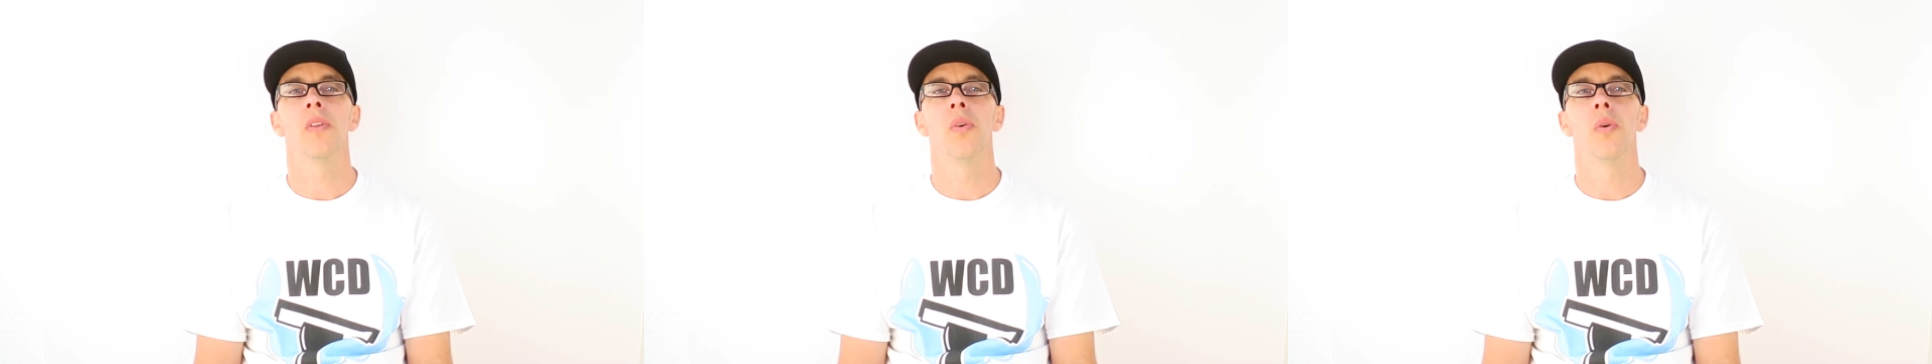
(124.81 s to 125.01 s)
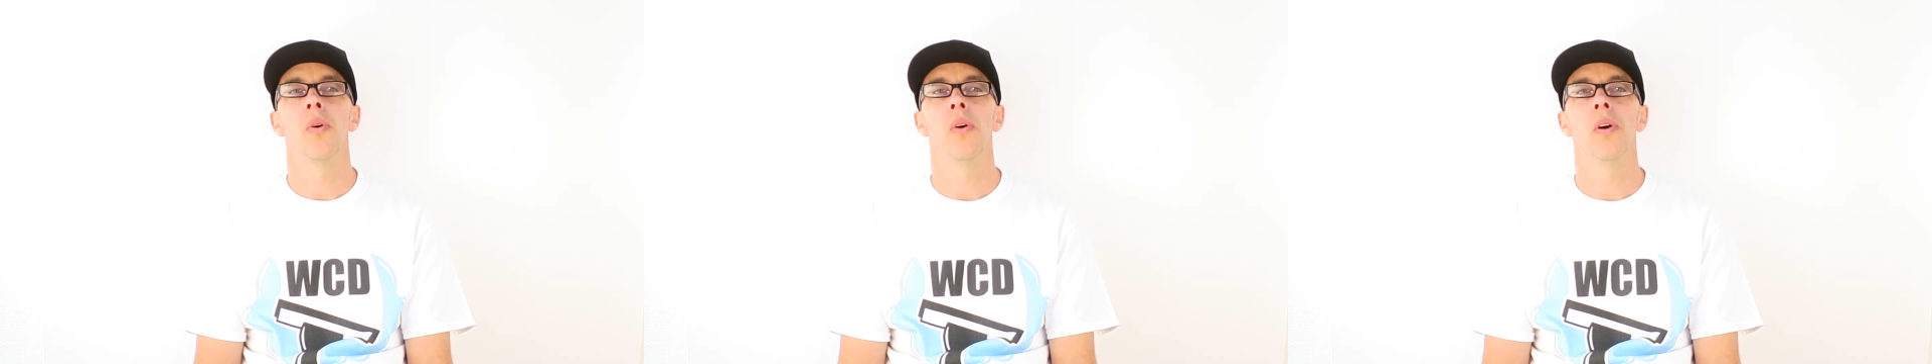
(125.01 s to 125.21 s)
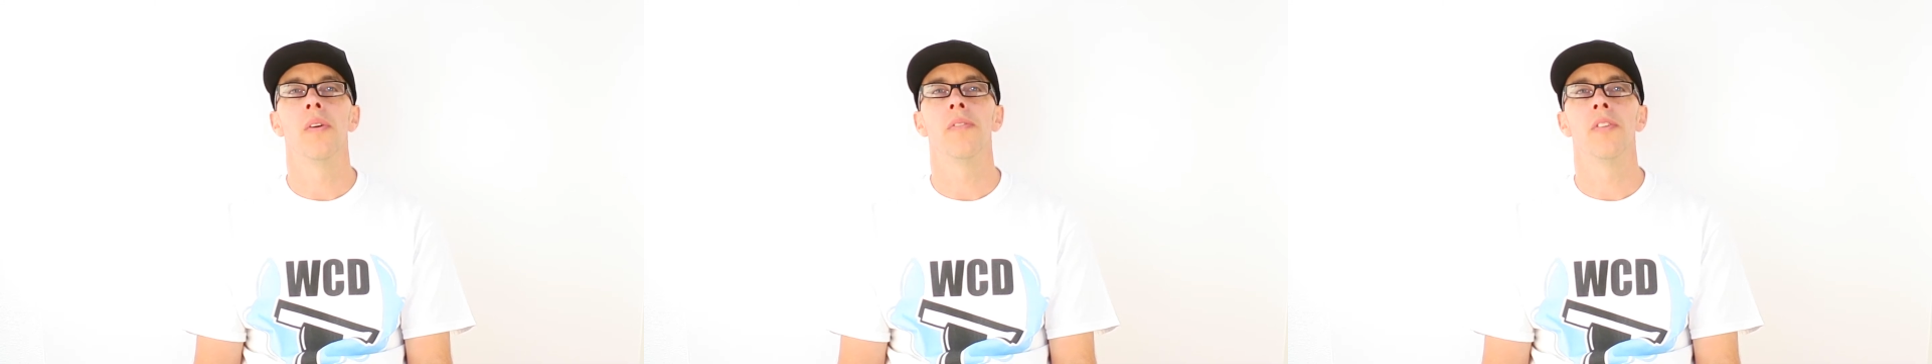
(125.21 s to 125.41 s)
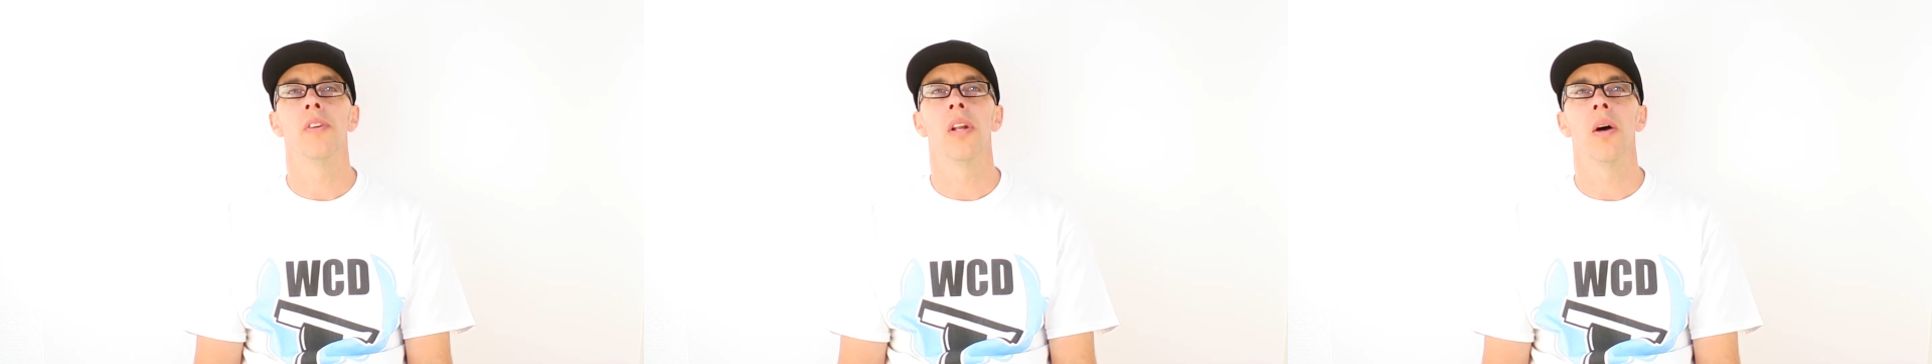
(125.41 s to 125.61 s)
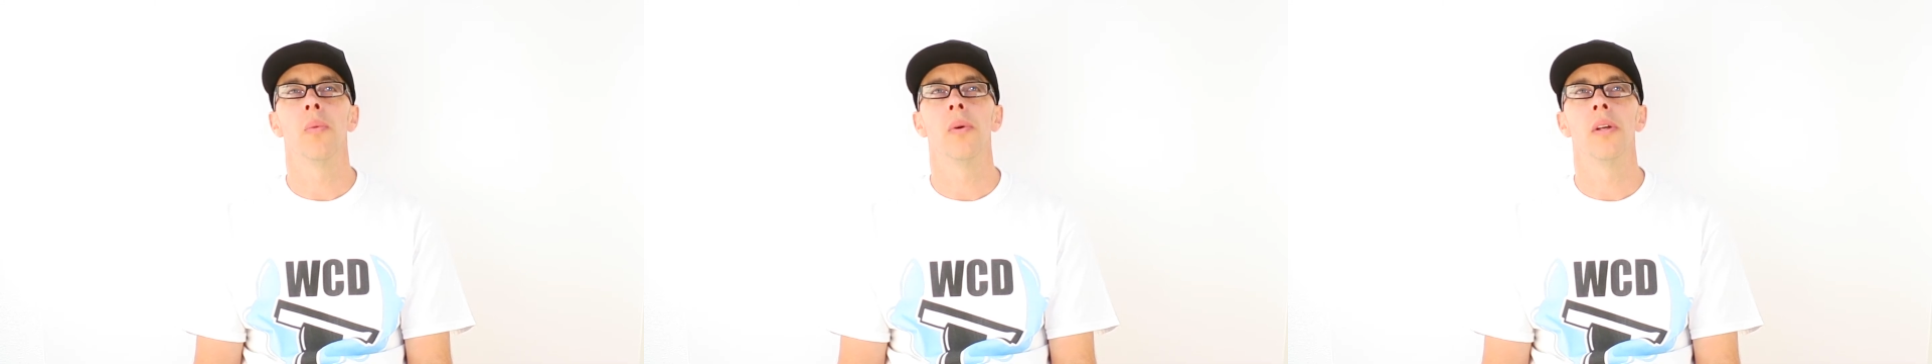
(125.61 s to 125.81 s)
Or if they're
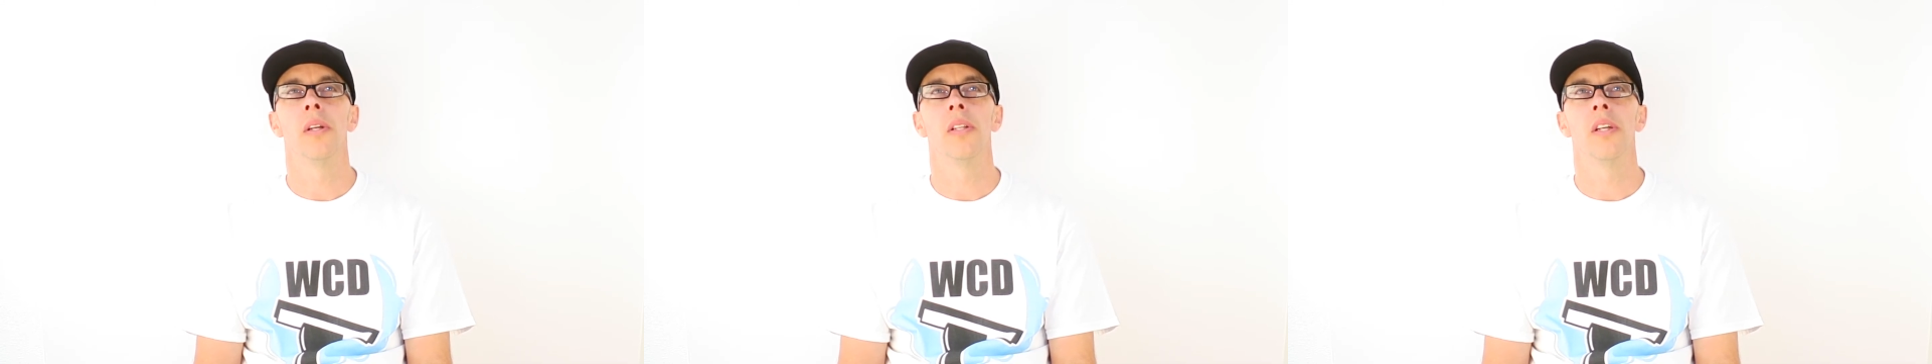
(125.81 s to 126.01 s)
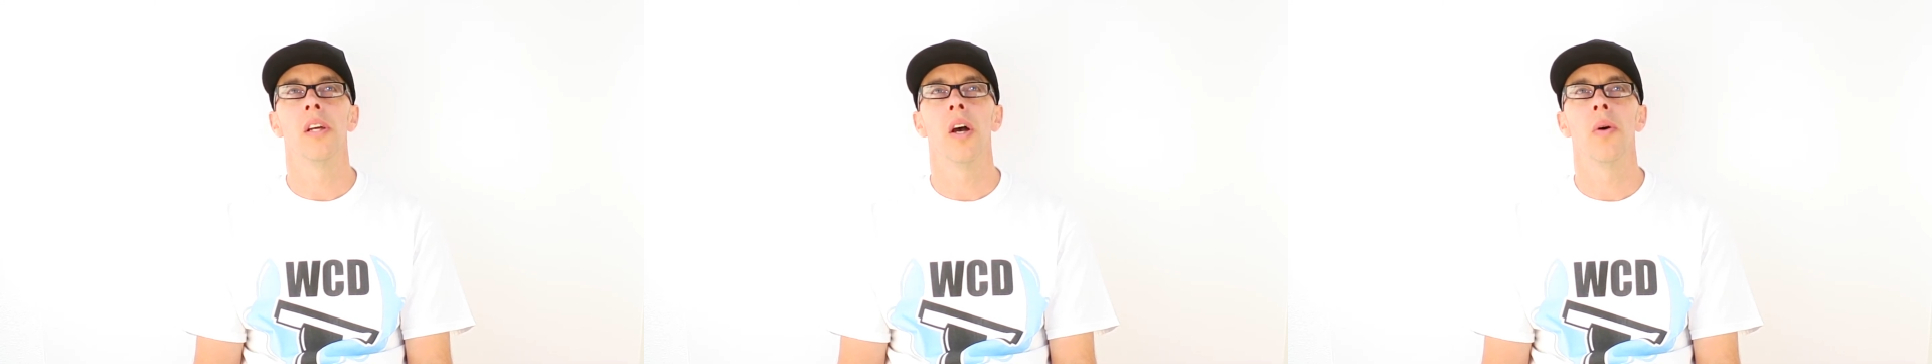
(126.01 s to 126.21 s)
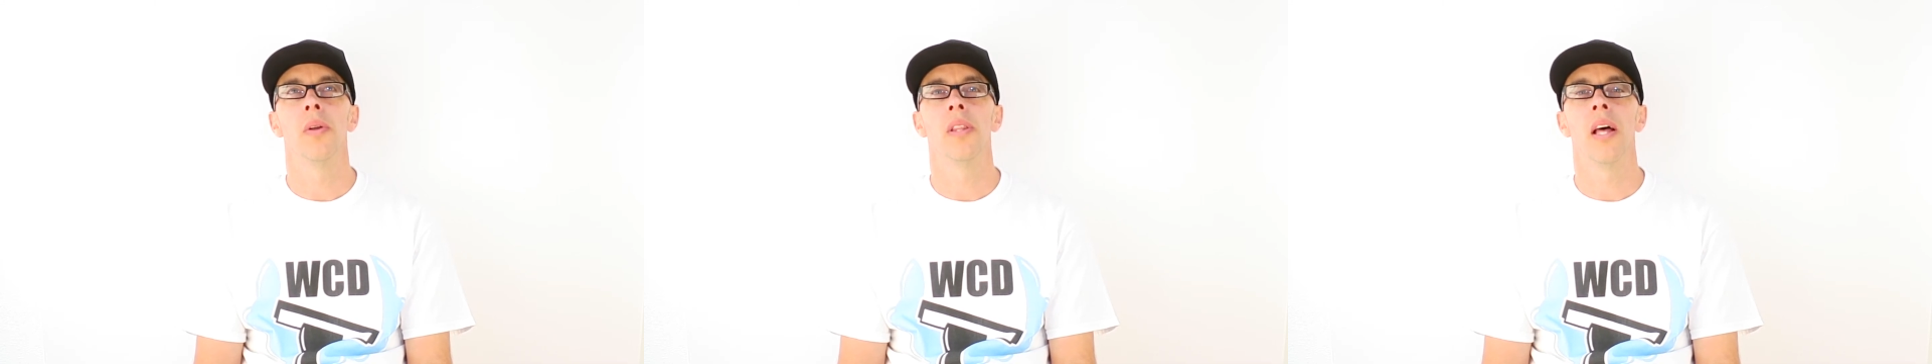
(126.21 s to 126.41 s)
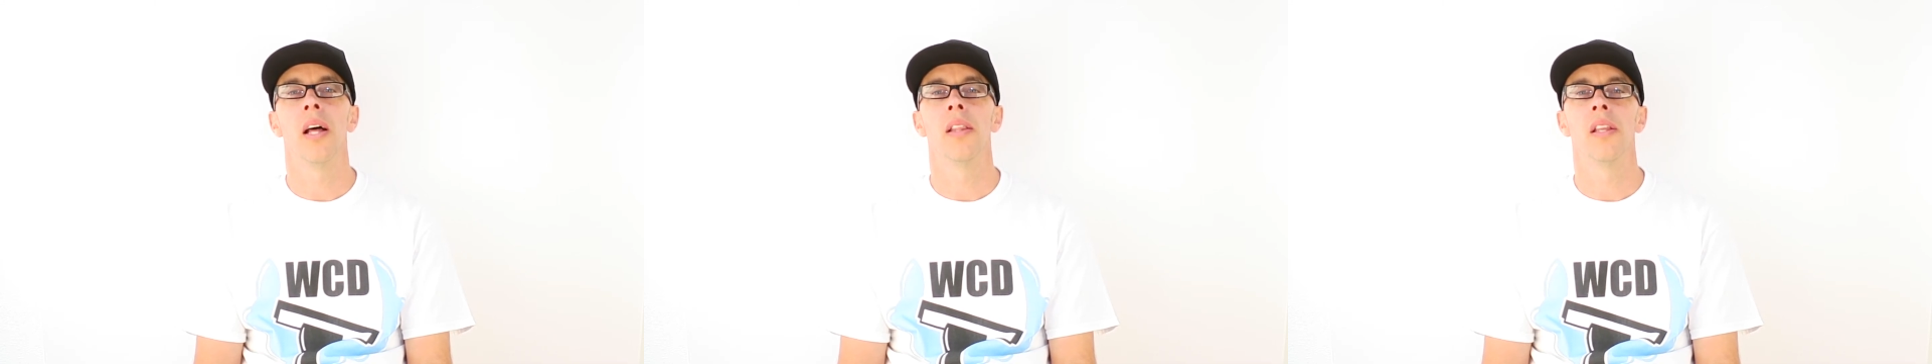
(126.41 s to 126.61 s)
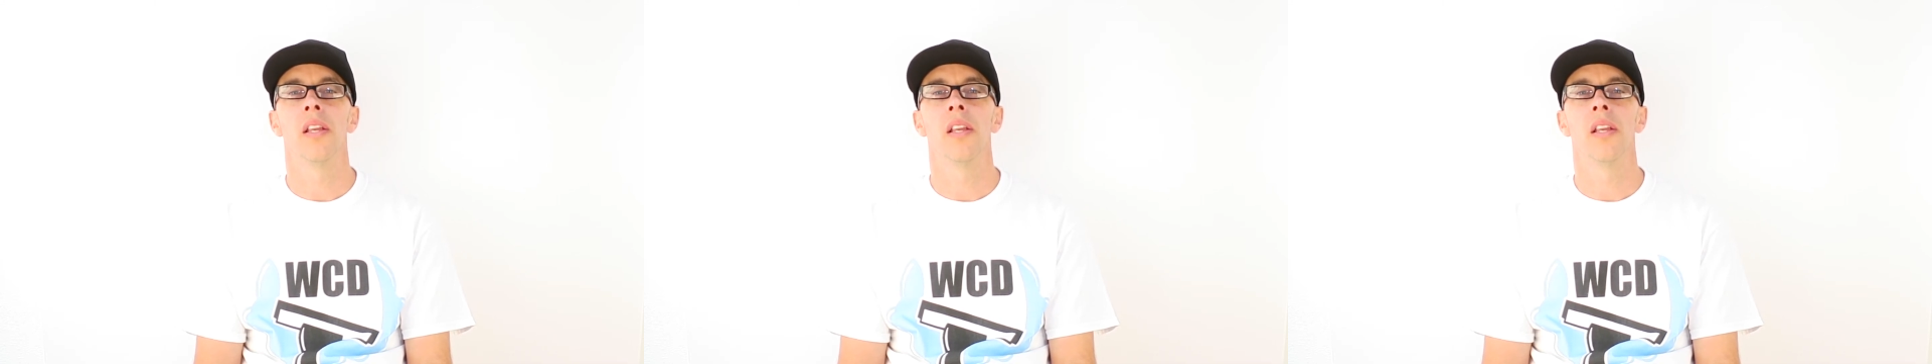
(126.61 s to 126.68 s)
not willing to go with that,